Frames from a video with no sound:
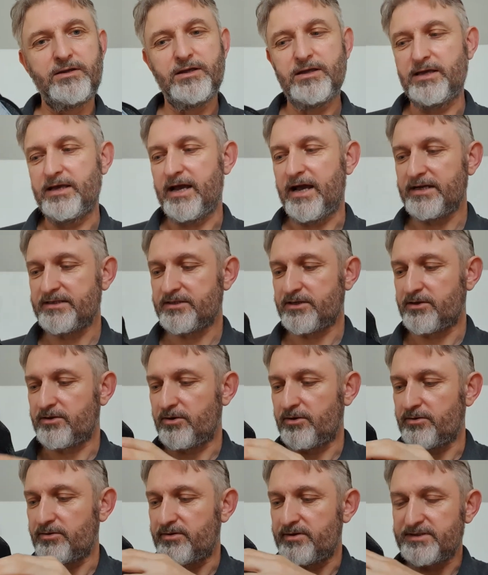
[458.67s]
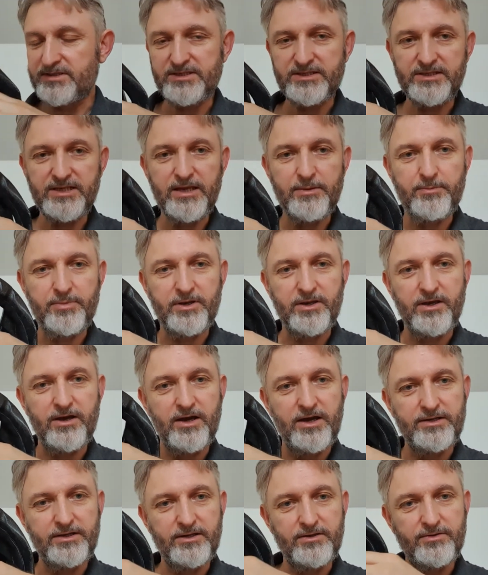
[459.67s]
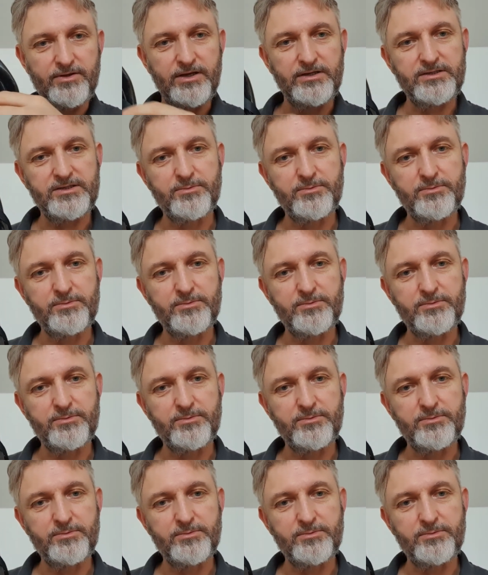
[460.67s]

it hasn't got the slip liner that